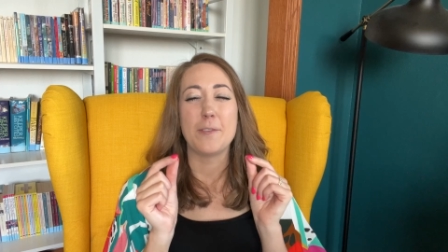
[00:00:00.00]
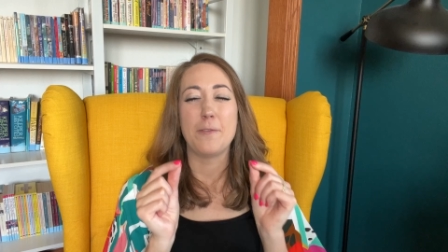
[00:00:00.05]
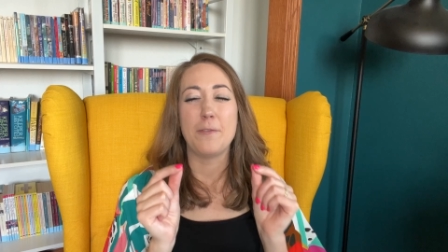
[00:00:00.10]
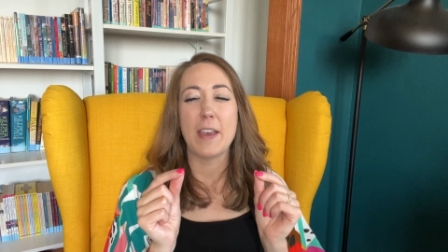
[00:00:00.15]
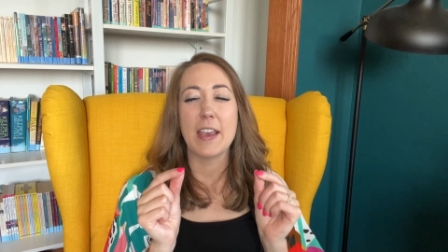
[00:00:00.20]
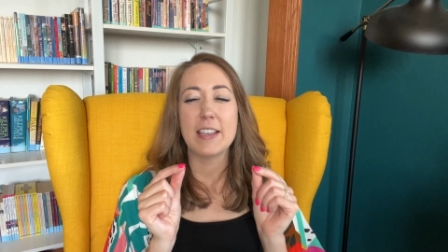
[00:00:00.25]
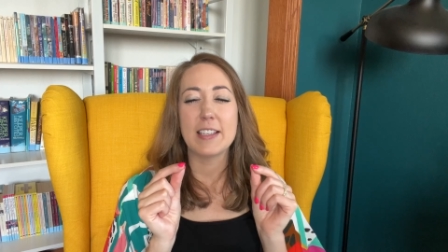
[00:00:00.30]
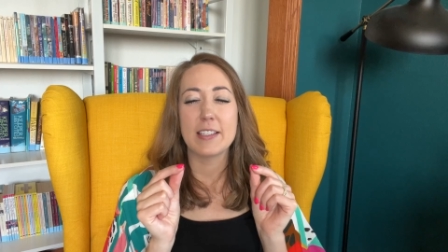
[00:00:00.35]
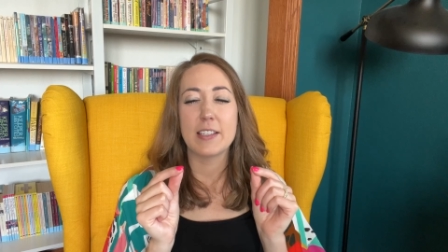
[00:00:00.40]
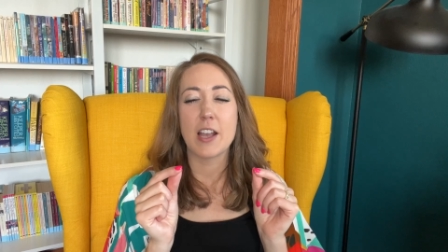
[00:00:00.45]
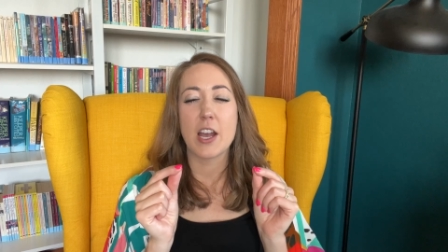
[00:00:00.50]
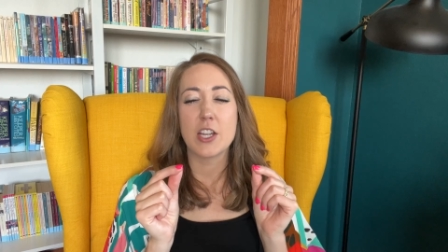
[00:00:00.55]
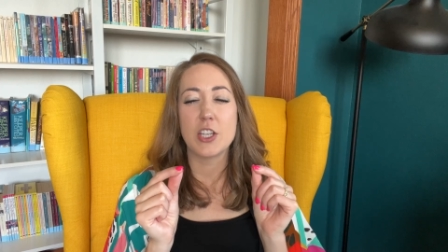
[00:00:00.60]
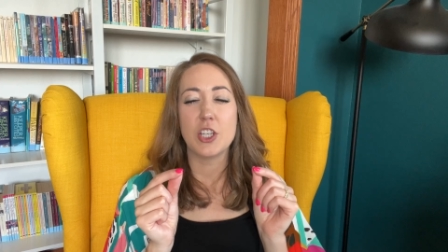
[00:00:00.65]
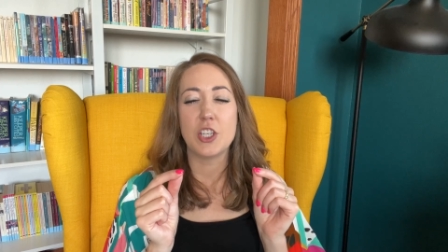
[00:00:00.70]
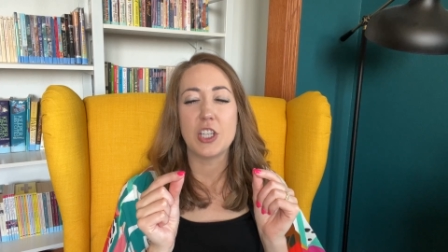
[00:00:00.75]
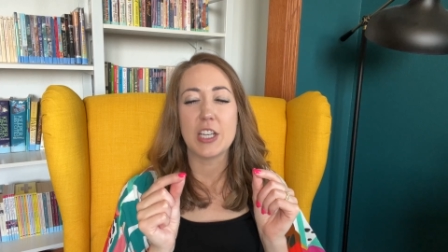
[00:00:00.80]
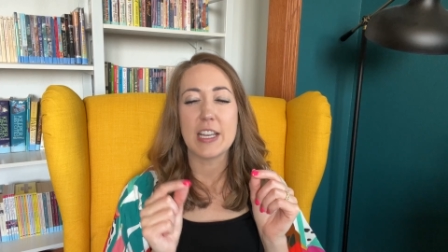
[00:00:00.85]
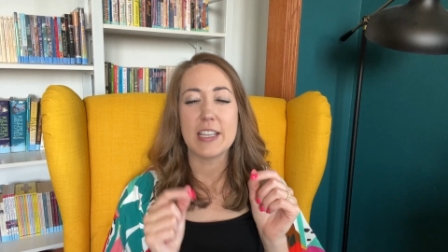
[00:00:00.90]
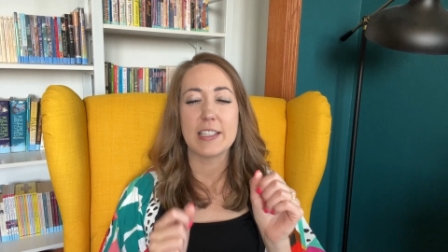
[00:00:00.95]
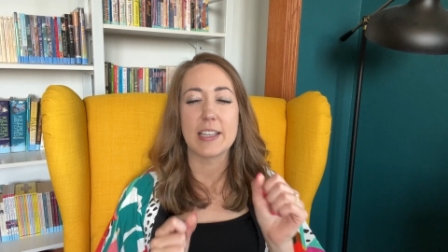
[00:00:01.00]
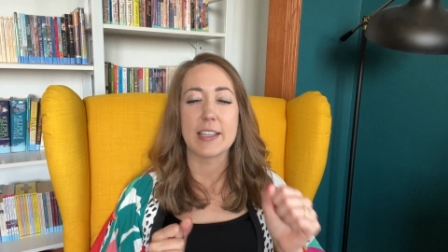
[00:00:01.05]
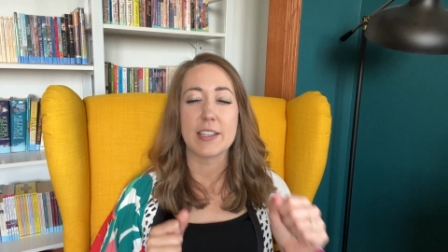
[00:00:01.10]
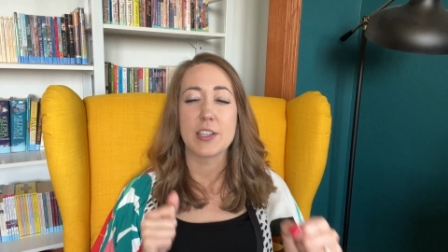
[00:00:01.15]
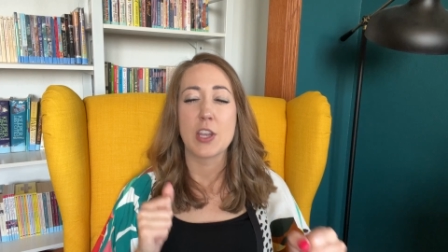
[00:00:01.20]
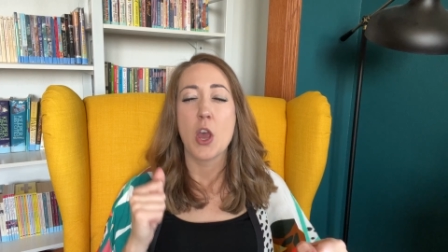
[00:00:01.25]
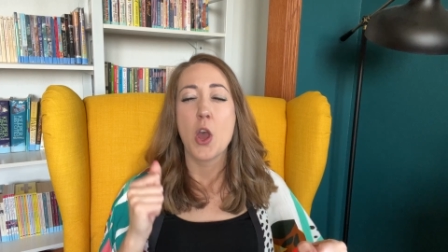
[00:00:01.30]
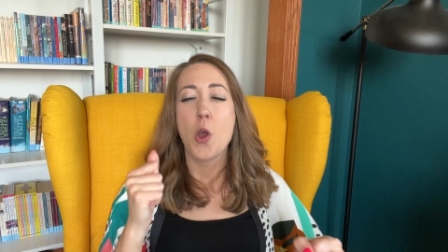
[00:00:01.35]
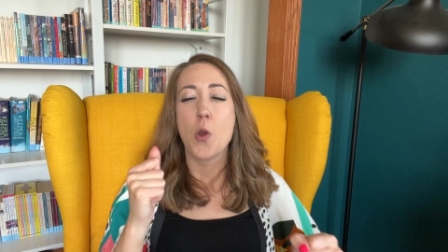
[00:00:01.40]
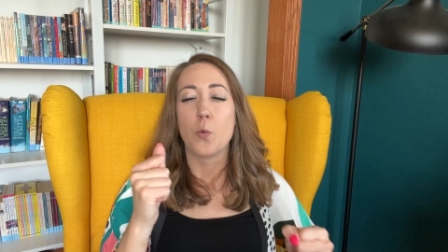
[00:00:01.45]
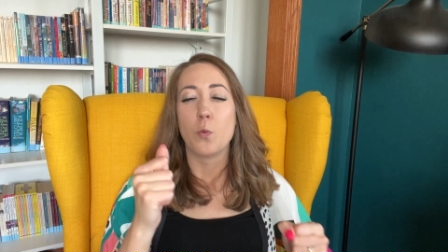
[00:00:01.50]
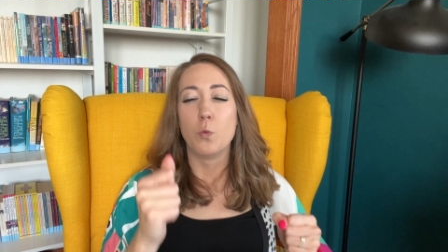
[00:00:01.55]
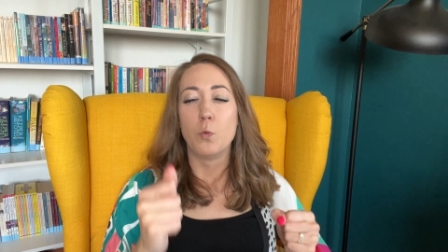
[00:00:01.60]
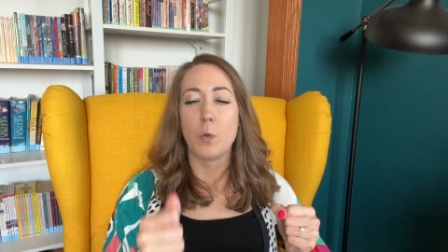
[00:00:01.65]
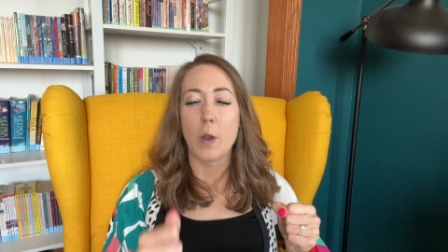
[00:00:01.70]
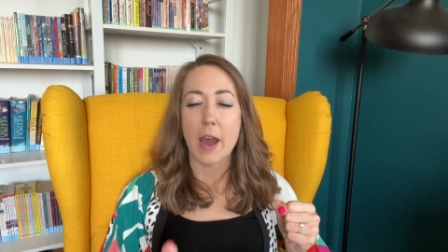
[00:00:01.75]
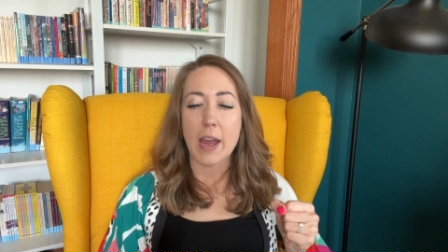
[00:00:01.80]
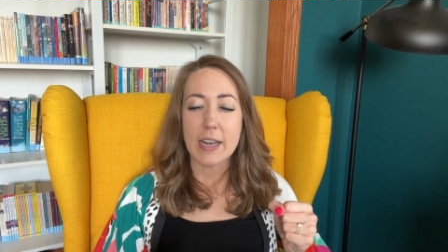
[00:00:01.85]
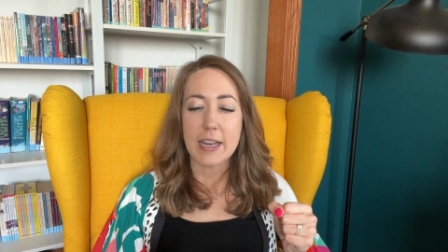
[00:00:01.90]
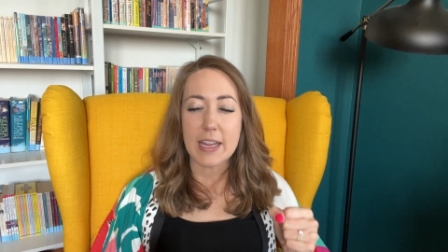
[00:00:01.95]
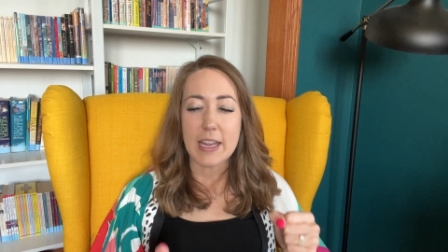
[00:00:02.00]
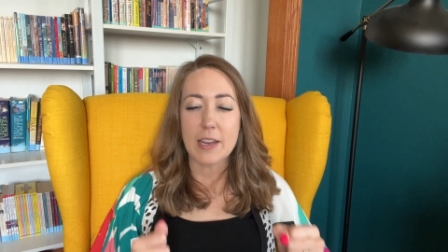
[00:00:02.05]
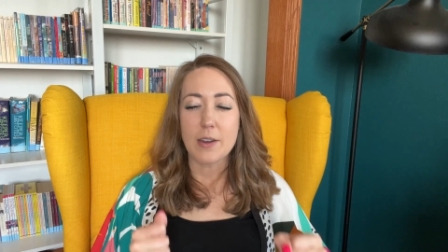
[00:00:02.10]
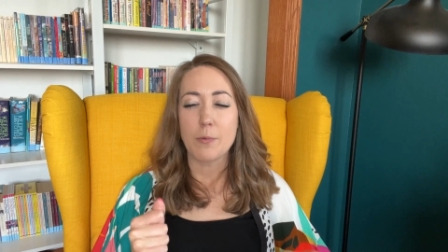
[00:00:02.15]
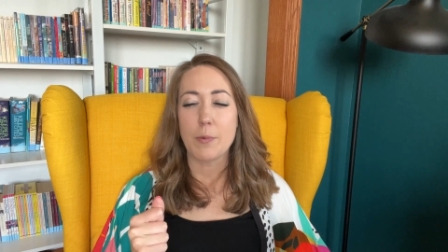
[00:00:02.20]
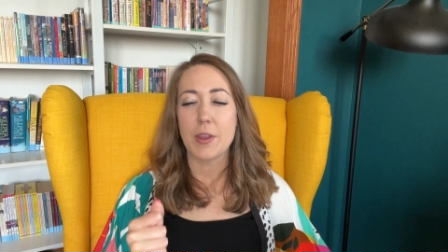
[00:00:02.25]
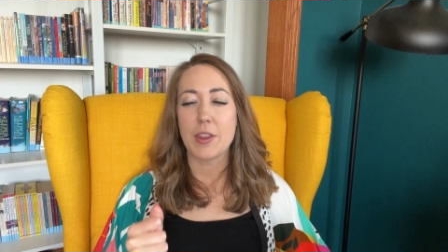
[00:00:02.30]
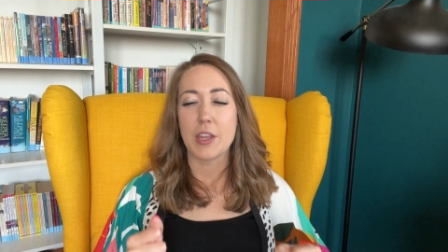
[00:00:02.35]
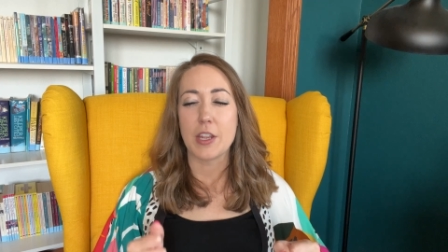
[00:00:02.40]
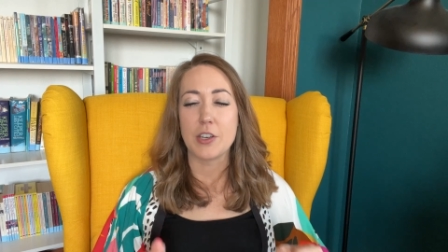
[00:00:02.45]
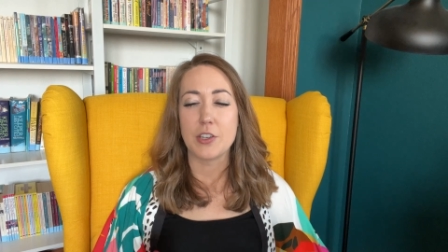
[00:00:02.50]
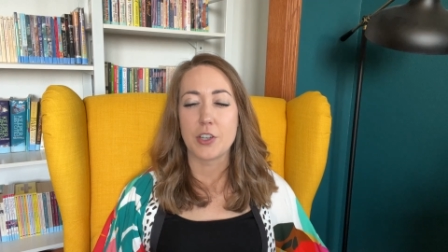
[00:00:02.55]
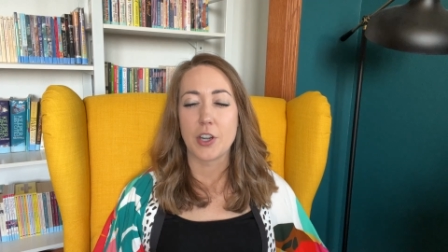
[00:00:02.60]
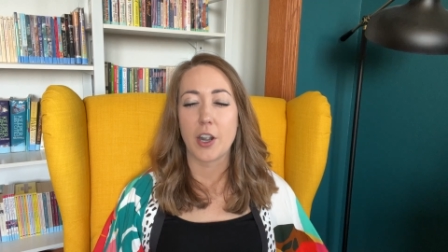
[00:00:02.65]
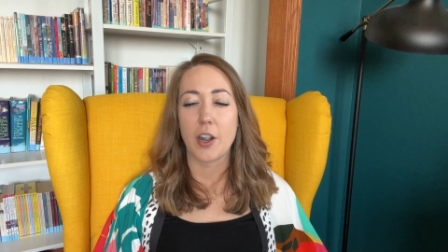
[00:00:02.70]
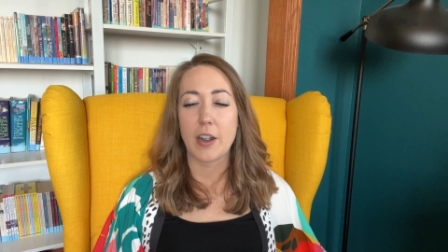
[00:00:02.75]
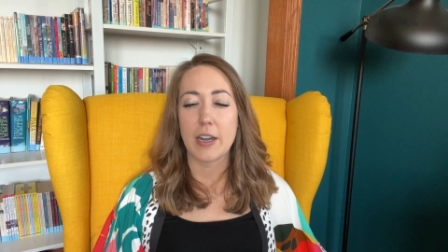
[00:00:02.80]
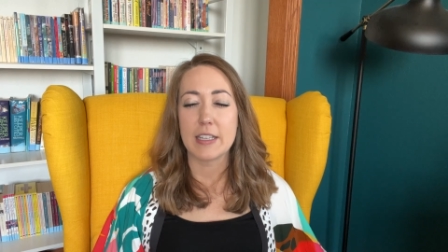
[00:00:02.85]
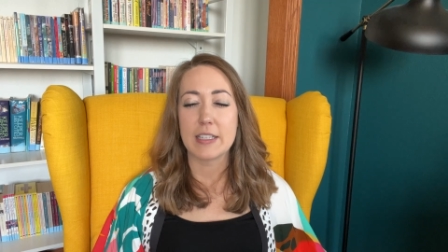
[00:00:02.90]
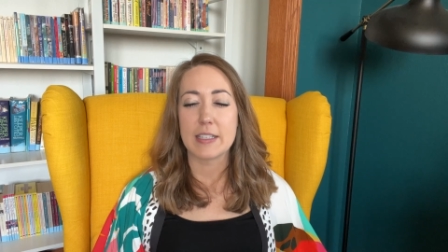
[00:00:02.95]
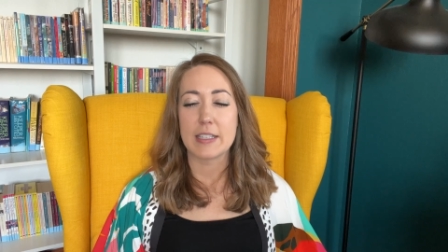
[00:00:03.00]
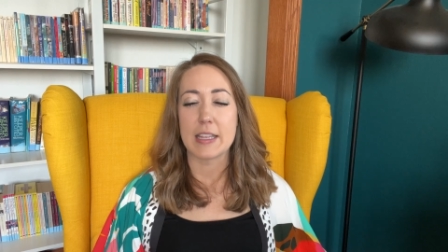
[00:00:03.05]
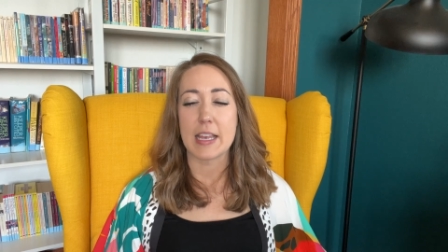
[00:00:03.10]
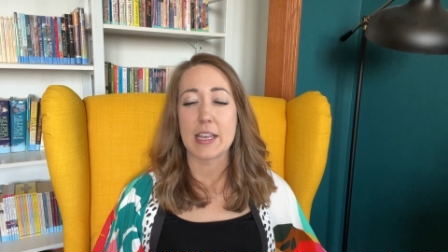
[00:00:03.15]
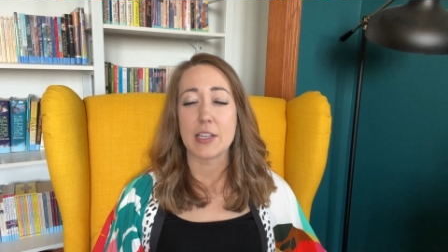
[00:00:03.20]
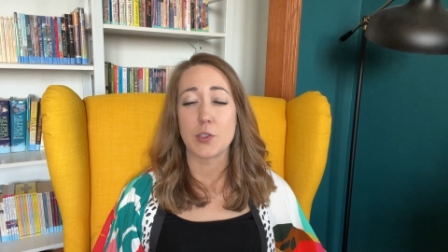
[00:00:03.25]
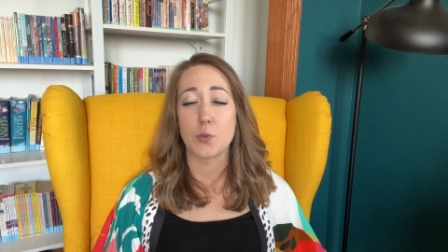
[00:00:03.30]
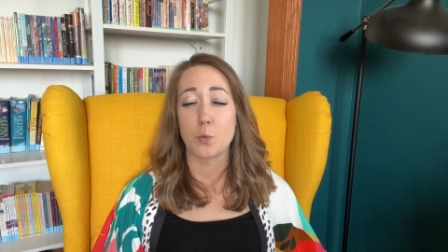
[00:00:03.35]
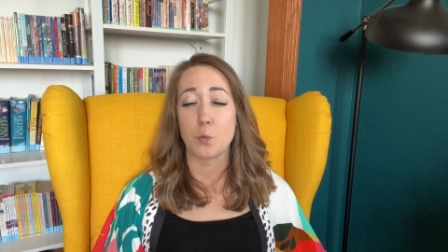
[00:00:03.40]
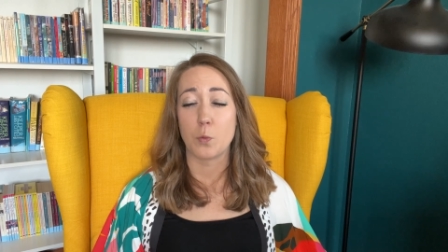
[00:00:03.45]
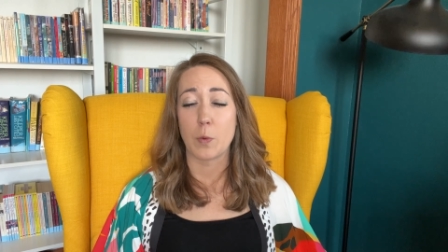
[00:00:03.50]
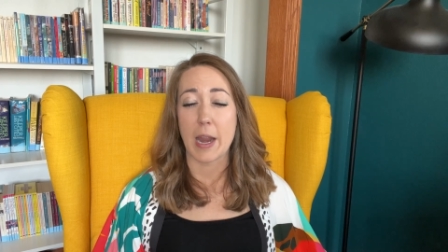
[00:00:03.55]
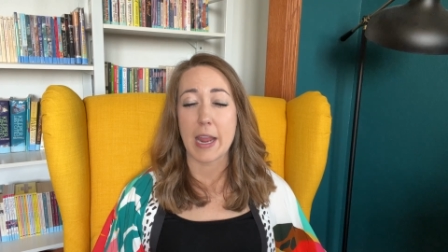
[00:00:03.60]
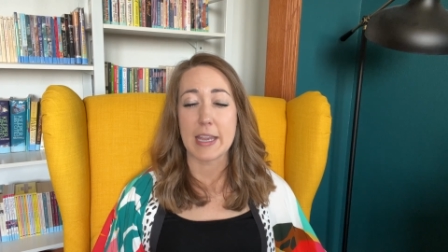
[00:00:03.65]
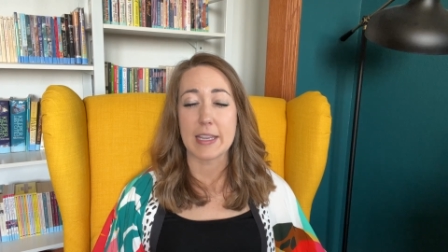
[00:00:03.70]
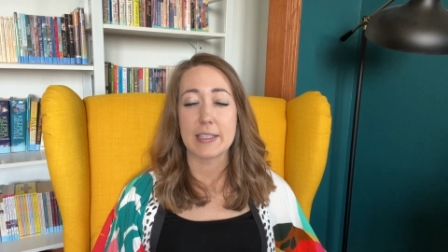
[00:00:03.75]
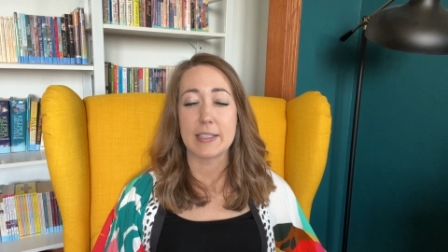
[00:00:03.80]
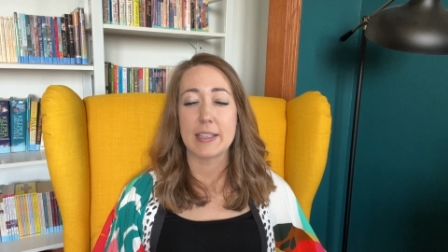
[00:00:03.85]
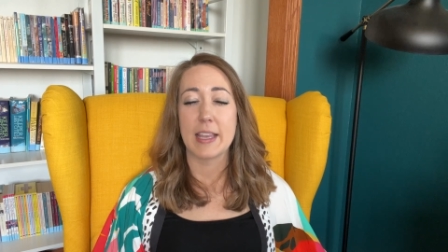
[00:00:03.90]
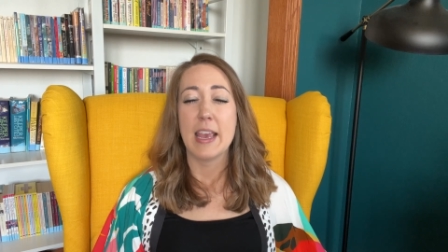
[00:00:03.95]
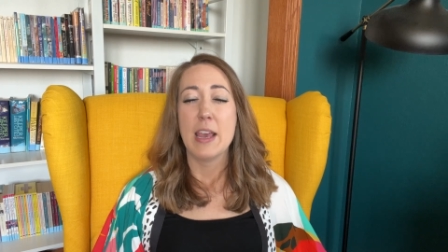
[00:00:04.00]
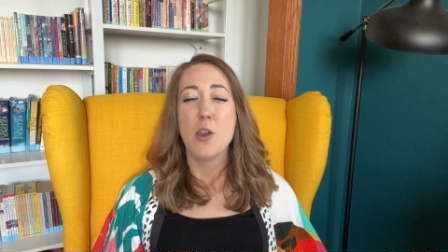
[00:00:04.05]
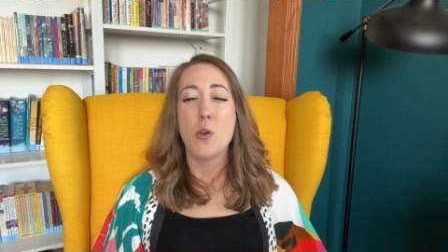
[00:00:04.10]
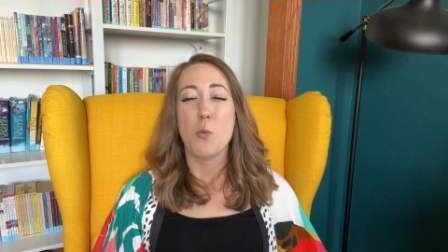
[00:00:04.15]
fixed on Jesus, running with endurance this race.